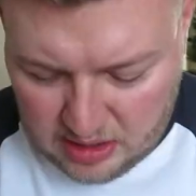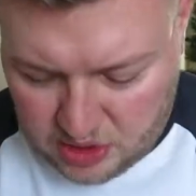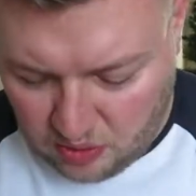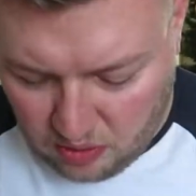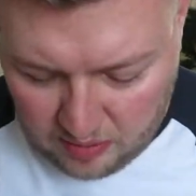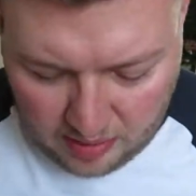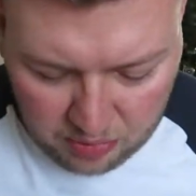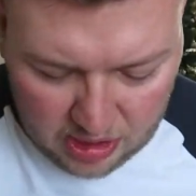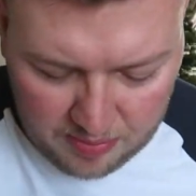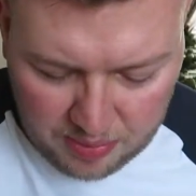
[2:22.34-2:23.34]
So,
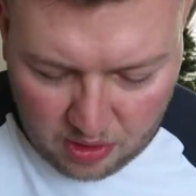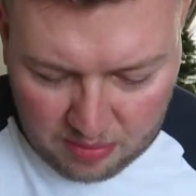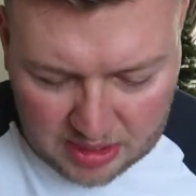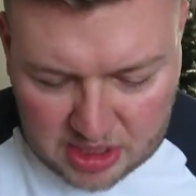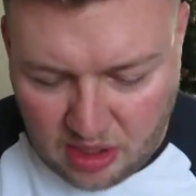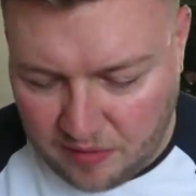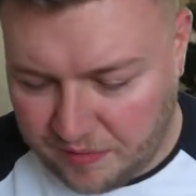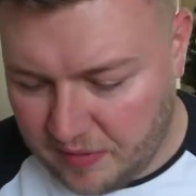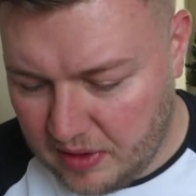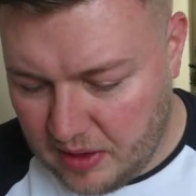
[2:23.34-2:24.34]
I'm going to put on my
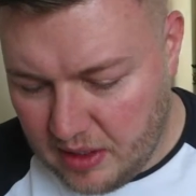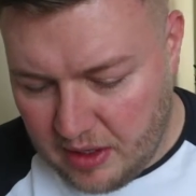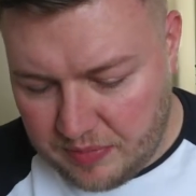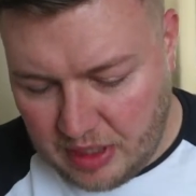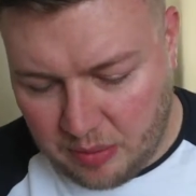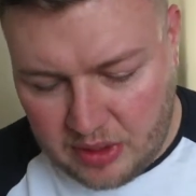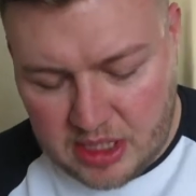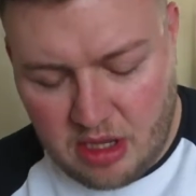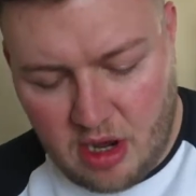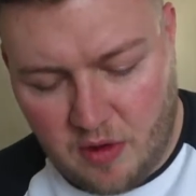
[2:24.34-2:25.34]
stuff. I'm going to
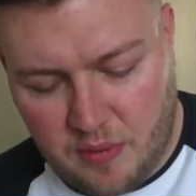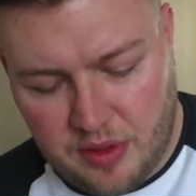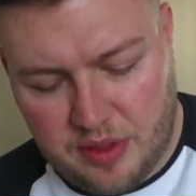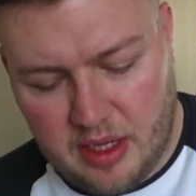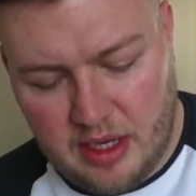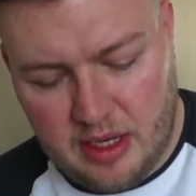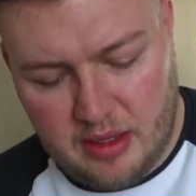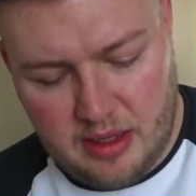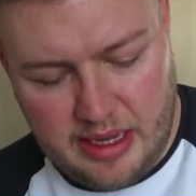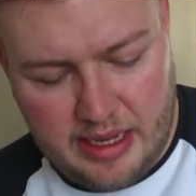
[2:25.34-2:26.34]
start off with
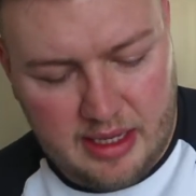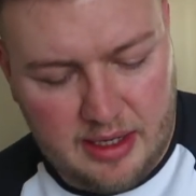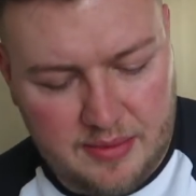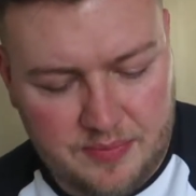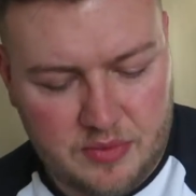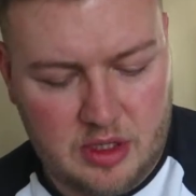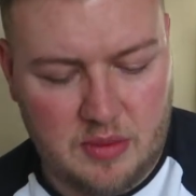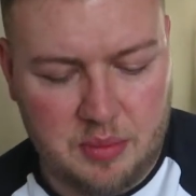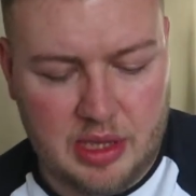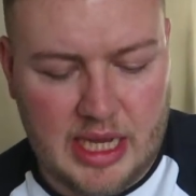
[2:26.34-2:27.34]
the
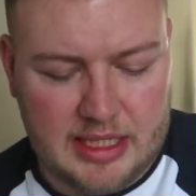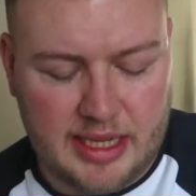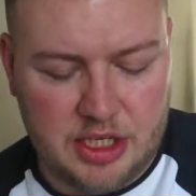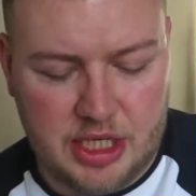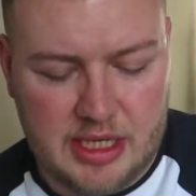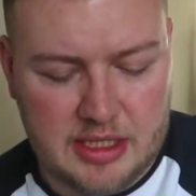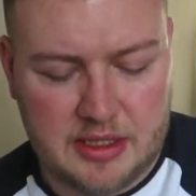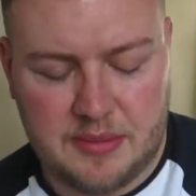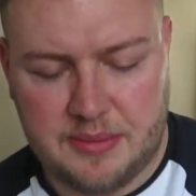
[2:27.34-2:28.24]
plasticky cheese.